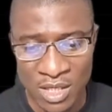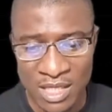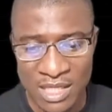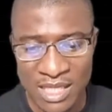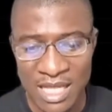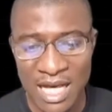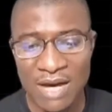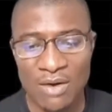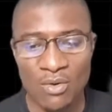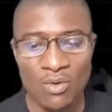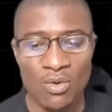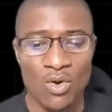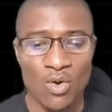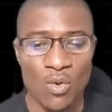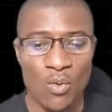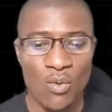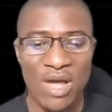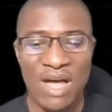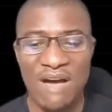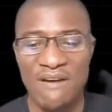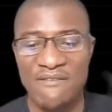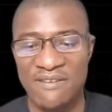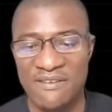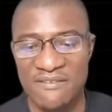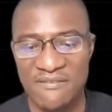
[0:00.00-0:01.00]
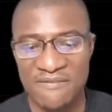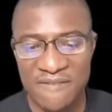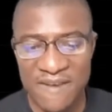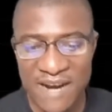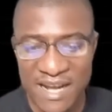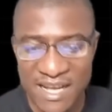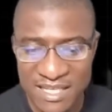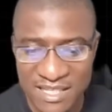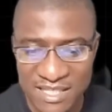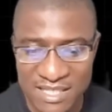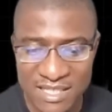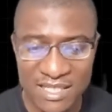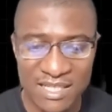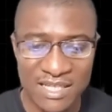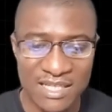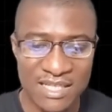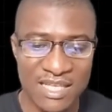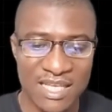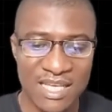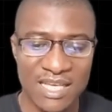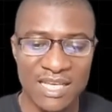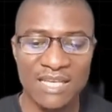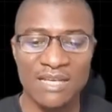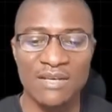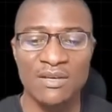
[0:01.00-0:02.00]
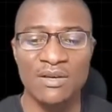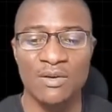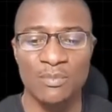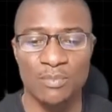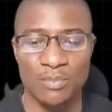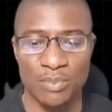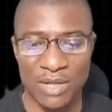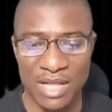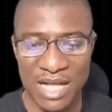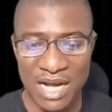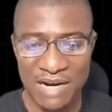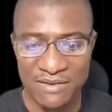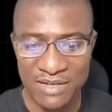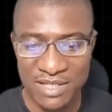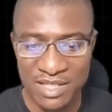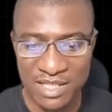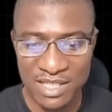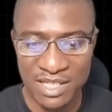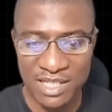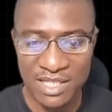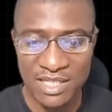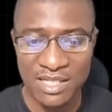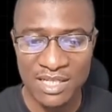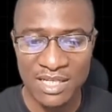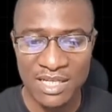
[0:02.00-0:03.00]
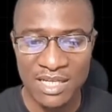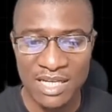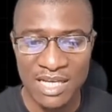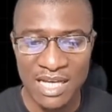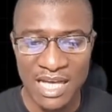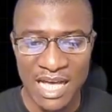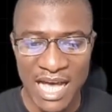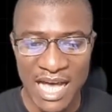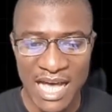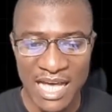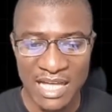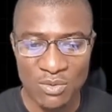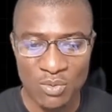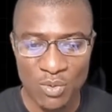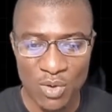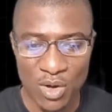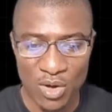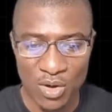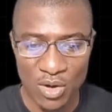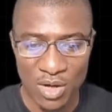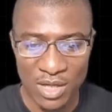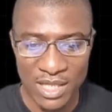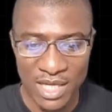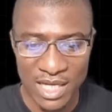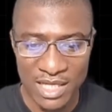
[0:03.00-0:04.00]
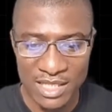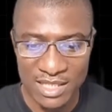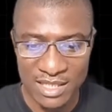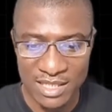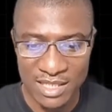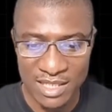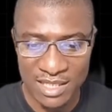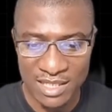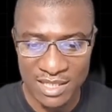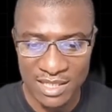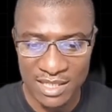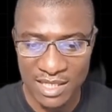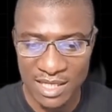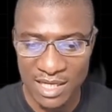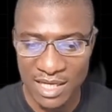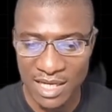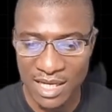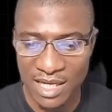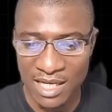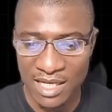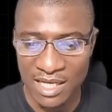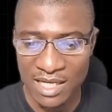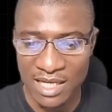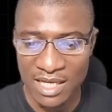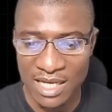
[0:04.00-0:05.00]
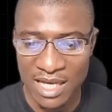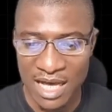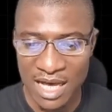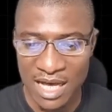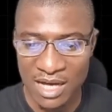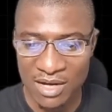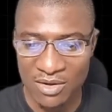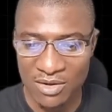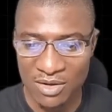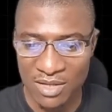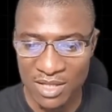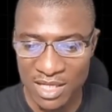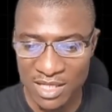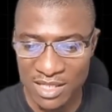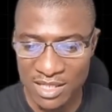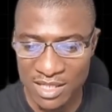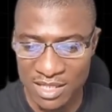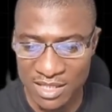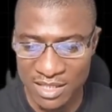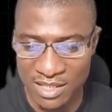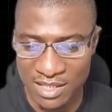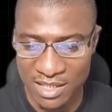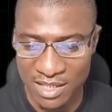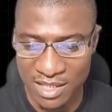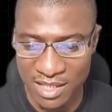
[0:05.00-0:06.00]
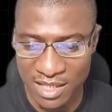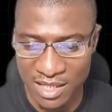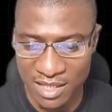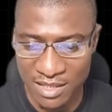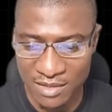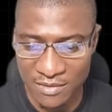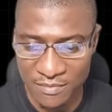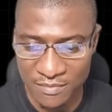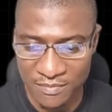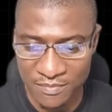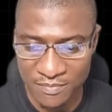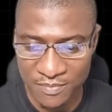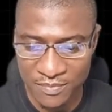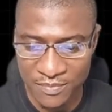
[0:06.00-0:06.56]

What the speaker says: Now, we have reversed the polarity, and we connect this here and connect this here,